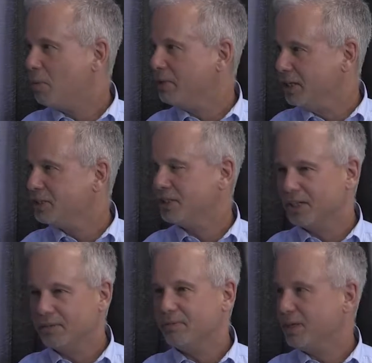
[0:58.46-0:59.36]
the
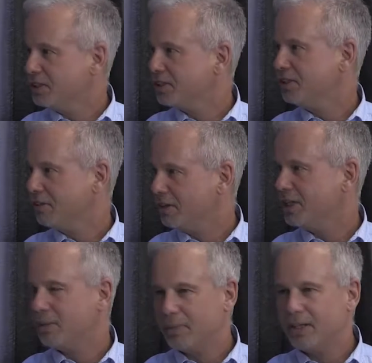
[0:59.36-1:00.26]
culmination of events here mm-hmm. on
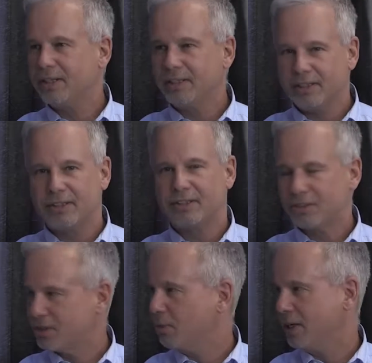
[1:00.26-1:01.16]
Cape Ann. It's
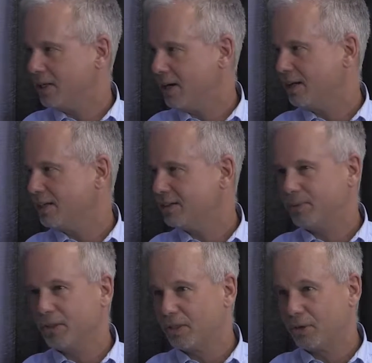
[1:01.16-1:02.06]
so iconic.
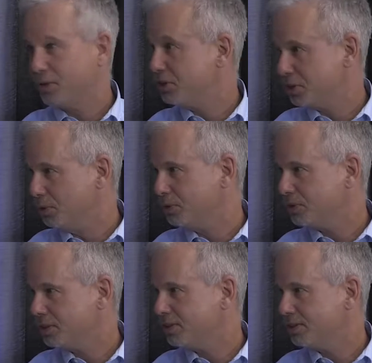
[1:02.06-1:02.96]
We had yeah, 30
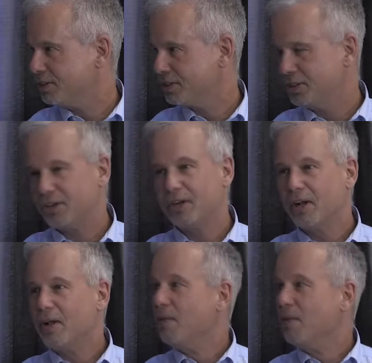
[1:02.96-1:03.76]
schooners here this year.